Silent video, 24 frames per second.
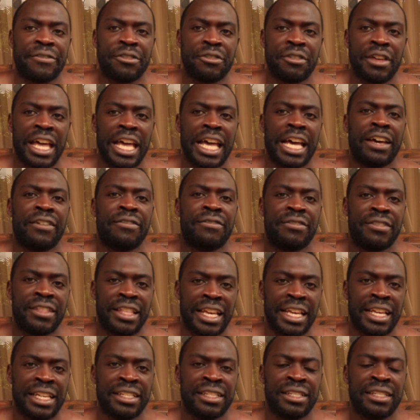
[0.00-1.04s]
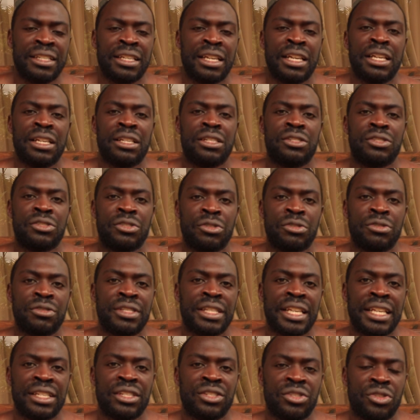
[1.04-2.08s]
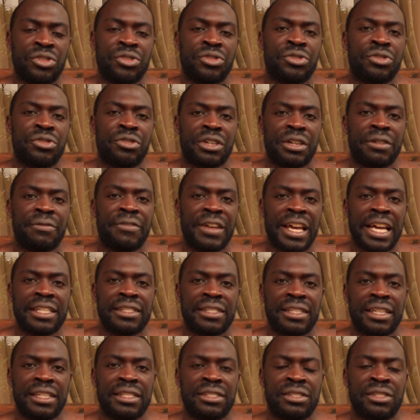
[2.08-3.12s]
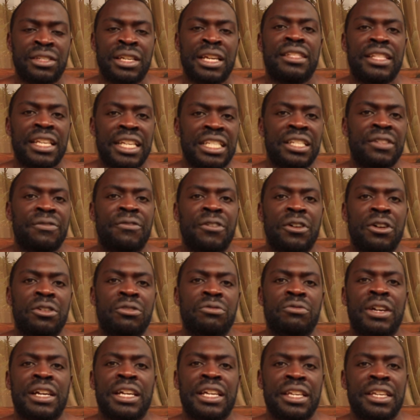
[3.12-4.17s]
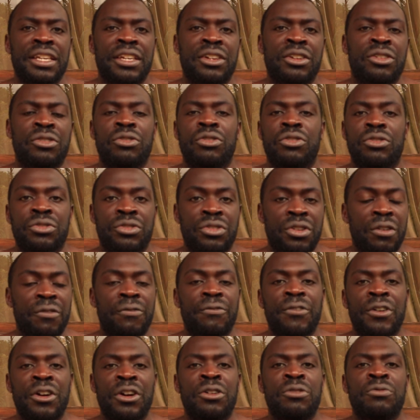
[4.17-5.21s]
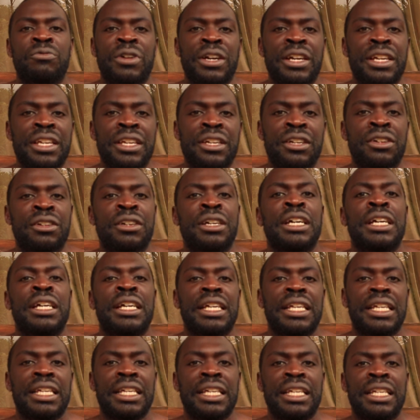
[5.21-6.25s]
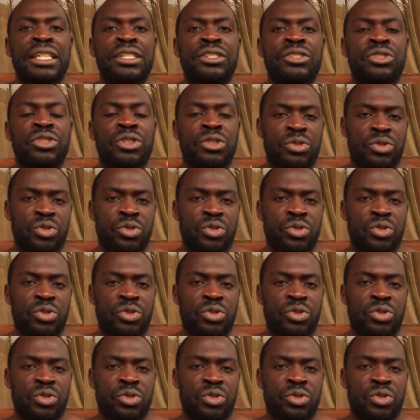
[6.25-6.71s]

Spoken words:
you have this, use this to your advantage. This phone right here, or your phone right here, is your